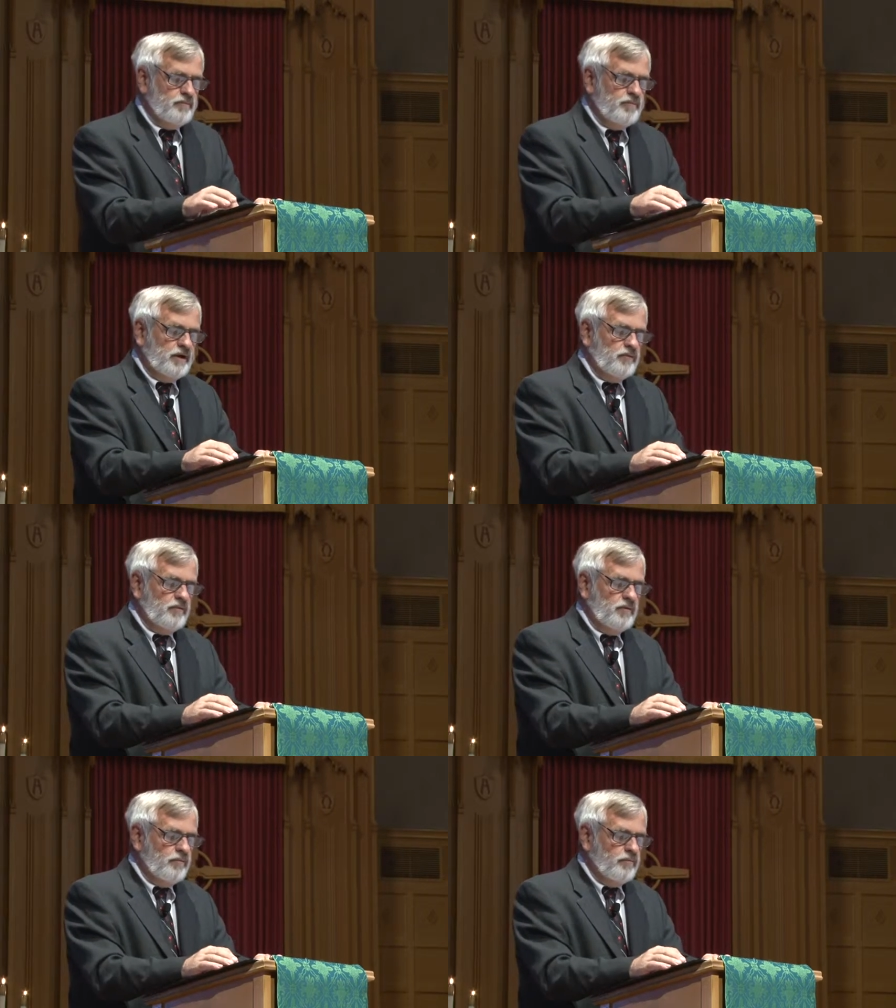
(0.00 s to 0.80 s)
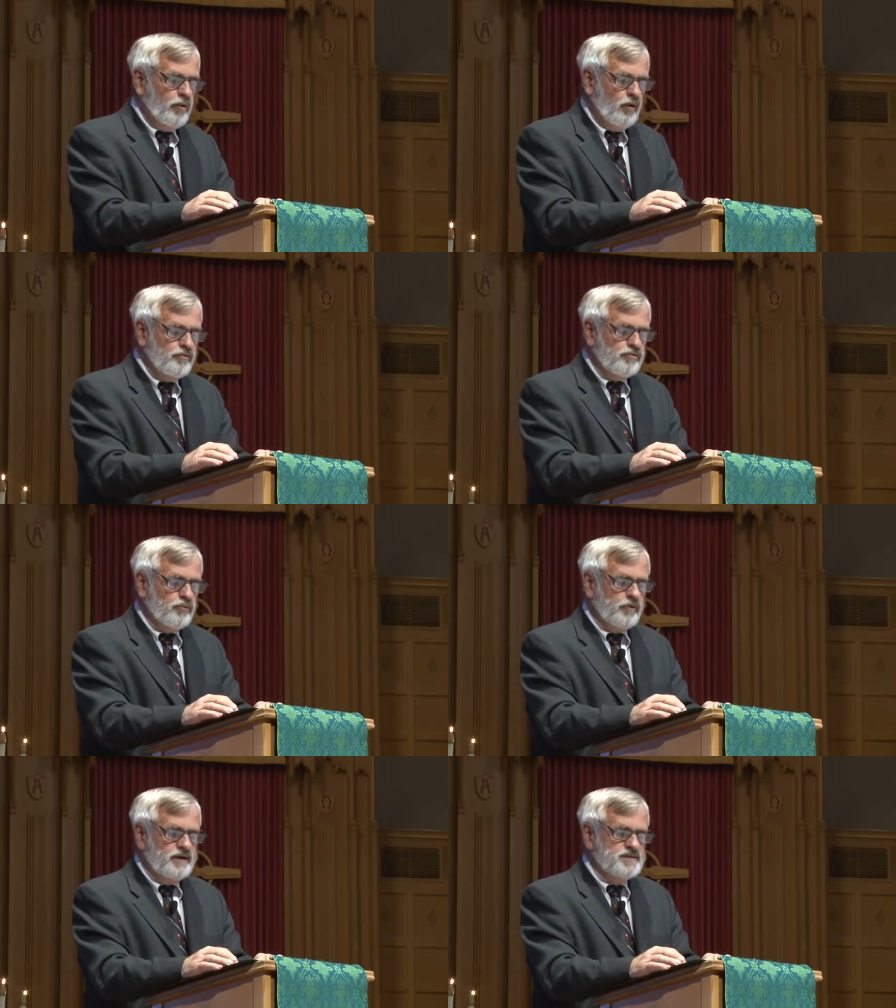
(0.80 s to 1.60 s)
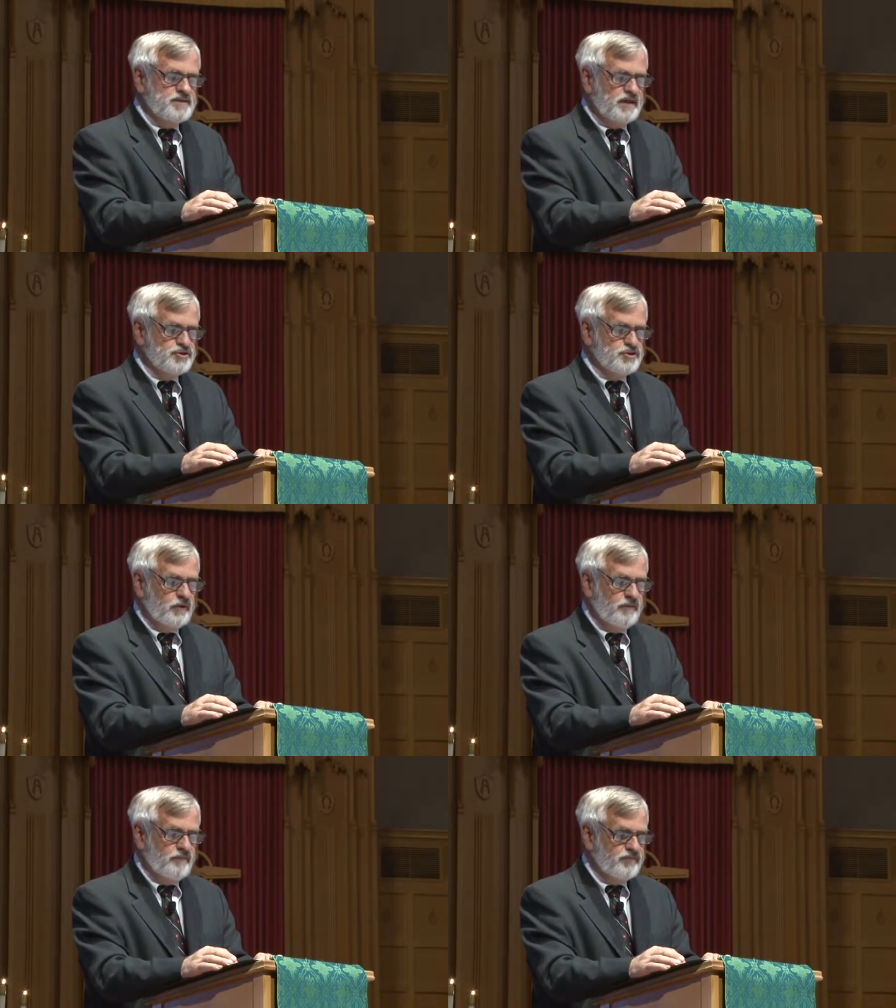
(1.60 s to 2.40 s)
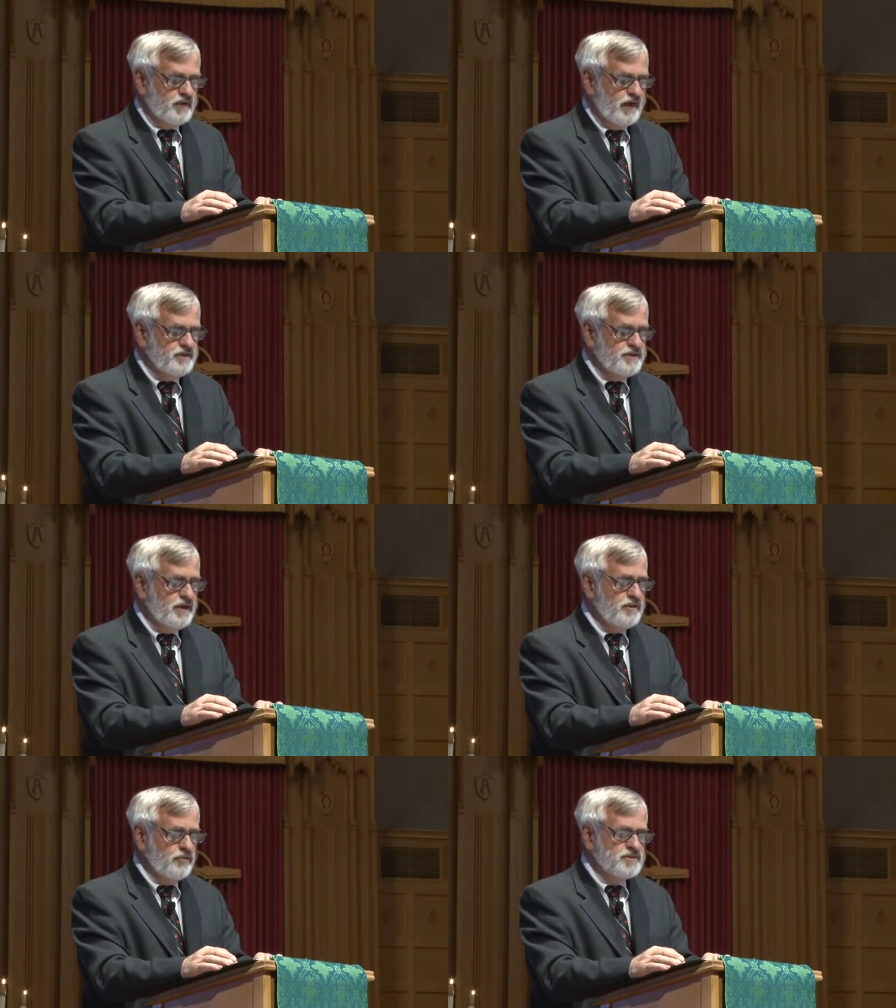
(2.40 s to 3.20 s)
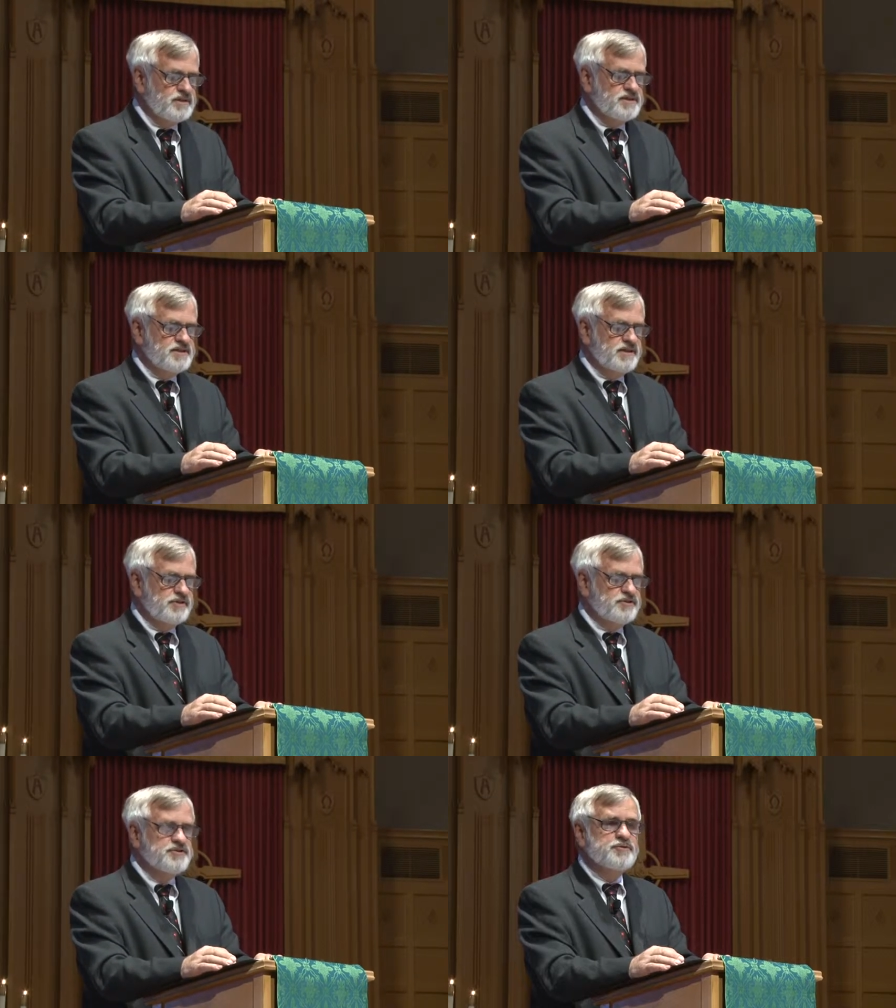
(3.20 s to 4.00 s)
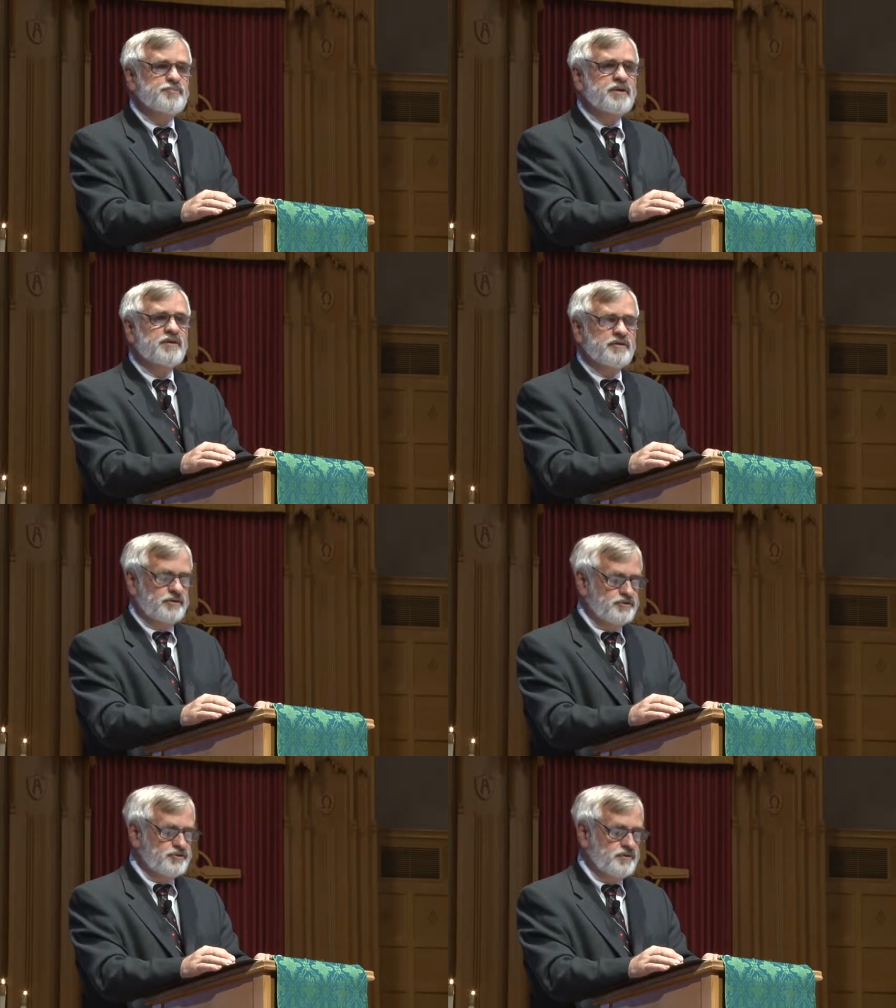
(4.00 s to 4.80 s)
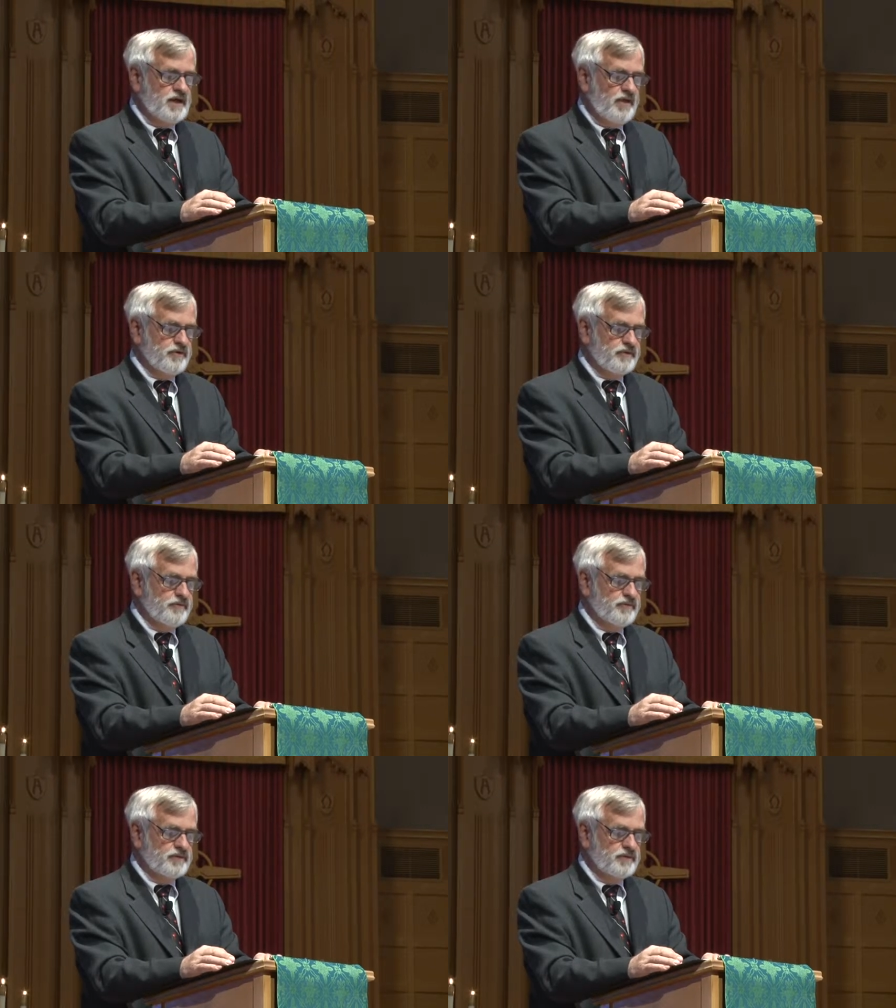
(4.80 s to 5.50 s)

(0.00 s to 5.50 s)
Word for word: but both were essential and neither was considered superior to the other.